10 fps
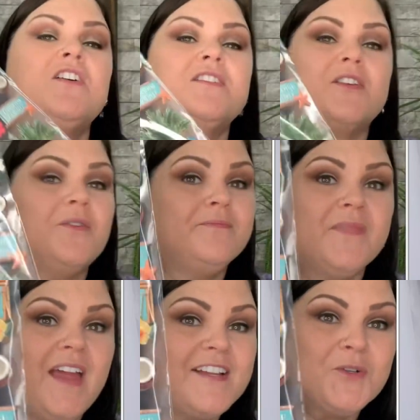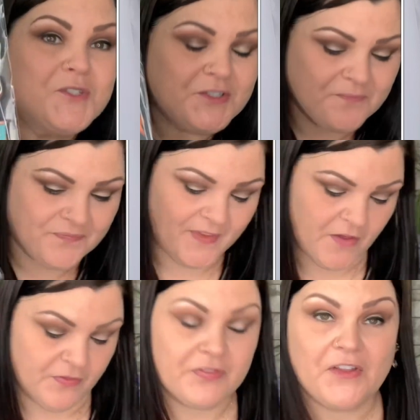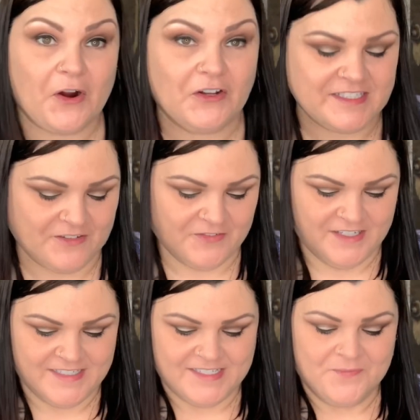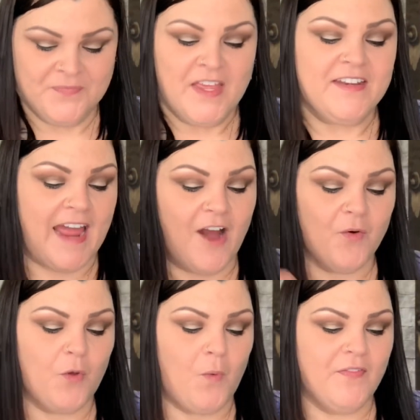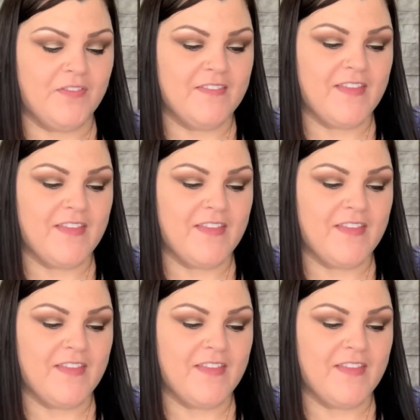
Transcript: So I told you, they're all different. Now, the one thing